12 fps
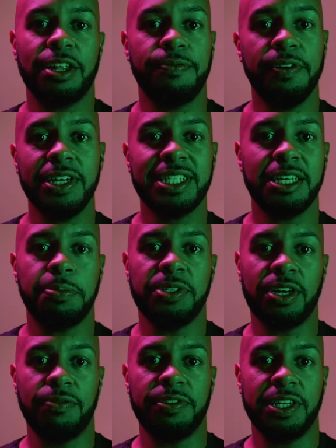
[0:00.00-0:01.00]
the first tip is
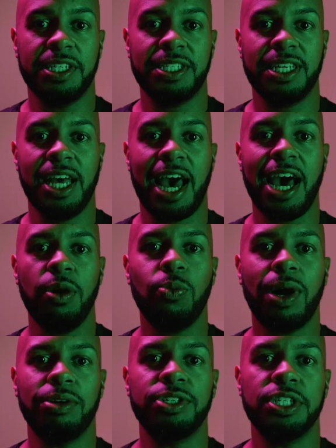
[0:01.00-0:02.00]
obvious. How
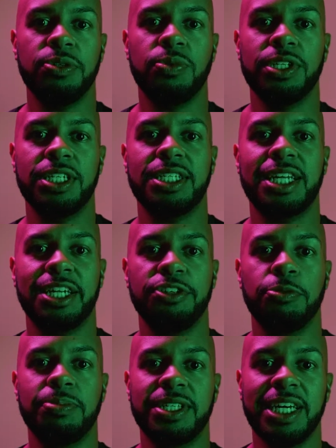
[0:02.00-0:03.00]
well do you understand
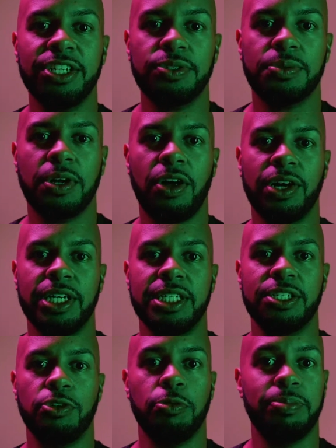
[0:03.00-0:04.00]
your potential
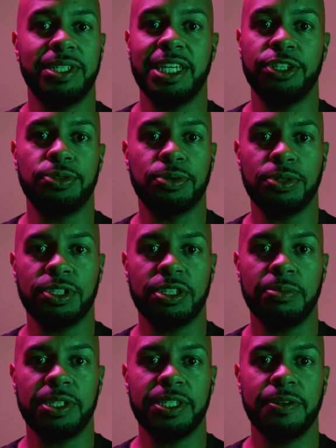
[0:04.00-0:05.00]
clients or potential
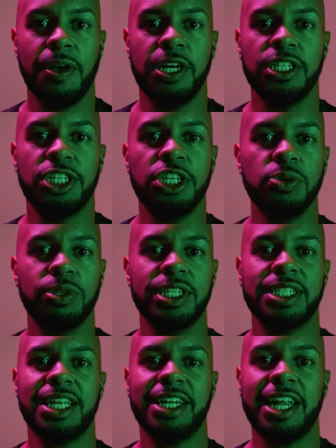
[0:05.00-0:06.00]
customers? Do you
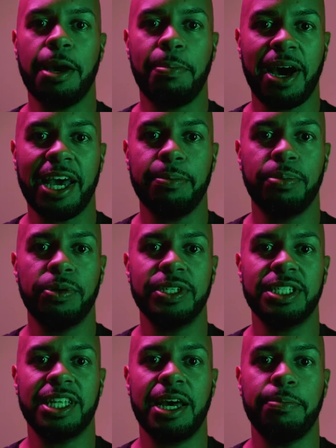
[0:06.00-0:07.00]
understand their pain
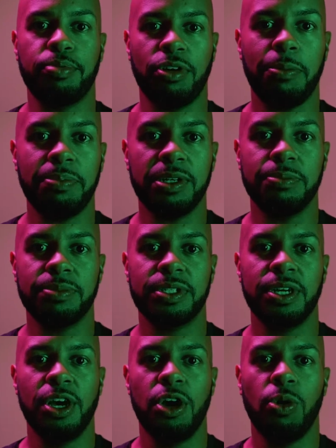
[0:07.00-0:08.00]
points, their problems?
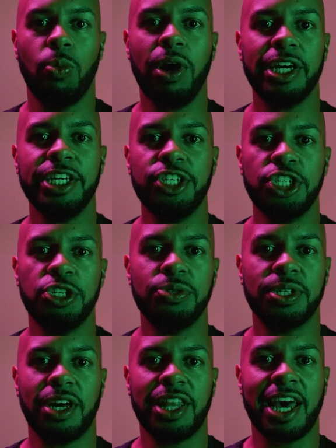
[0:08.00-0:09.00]
What
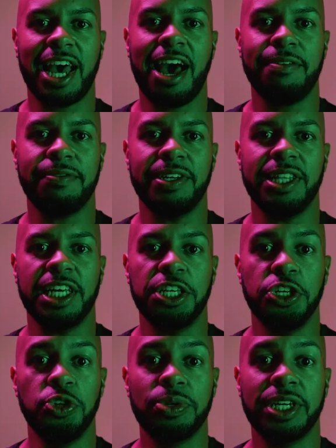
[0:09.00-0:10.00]
issues are they having
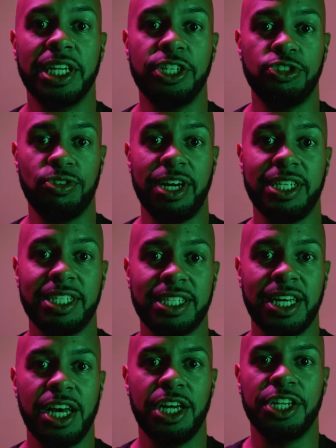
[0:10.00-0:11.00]
that you can
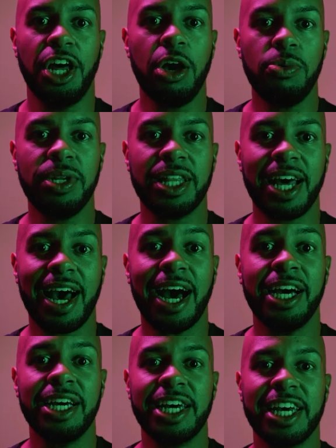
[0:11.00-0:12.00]
address? Not only
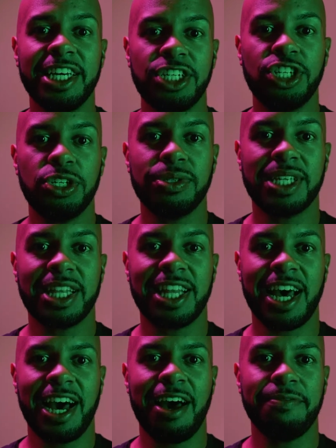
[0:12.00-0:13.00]
that, issues that
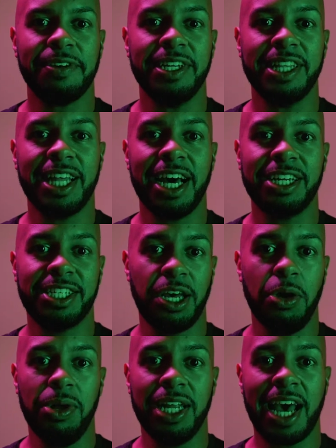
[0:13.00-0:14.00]
they're having that are
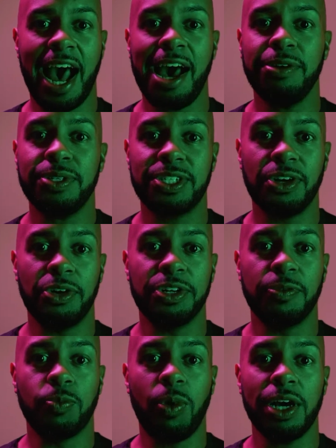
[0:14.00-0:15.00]
totally
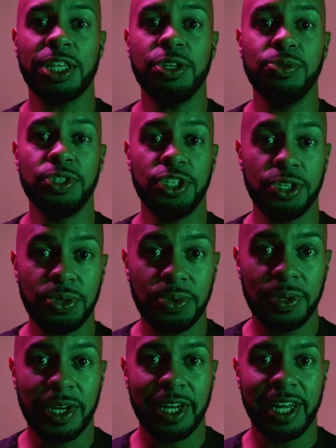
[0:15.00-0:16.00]
outside of what you
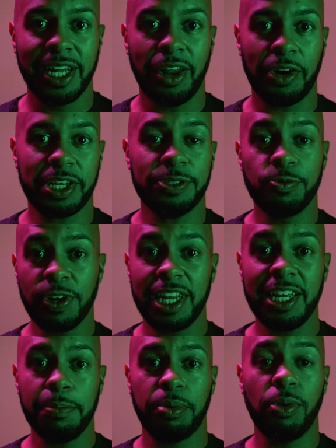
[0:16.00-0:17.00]
do. Like, it's
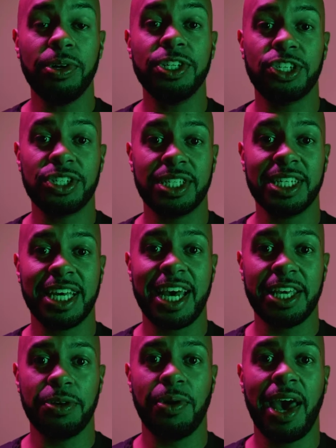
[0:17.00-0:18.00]
really important just to
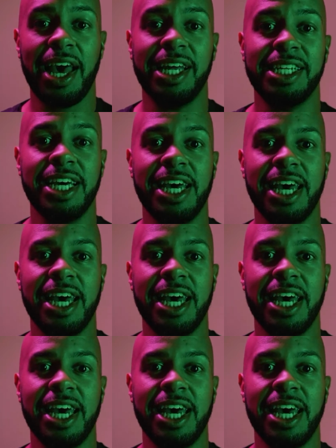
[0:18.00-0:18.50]
get your head